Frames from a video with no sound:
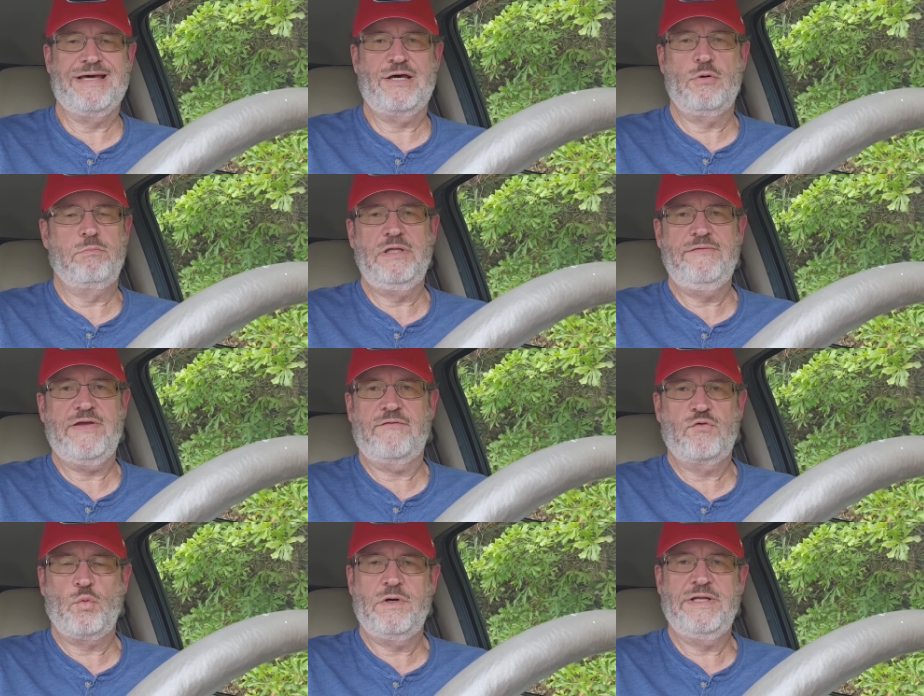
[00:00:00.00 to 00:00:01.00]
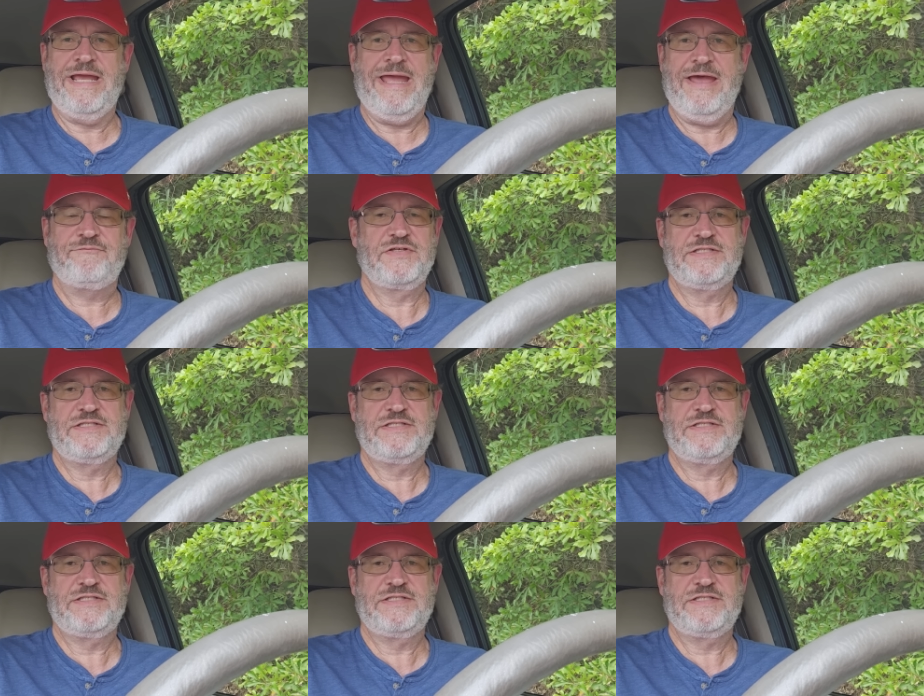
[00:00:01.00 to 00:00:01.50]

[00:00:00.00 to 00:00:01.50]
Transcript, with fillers: I don't believe that for one half a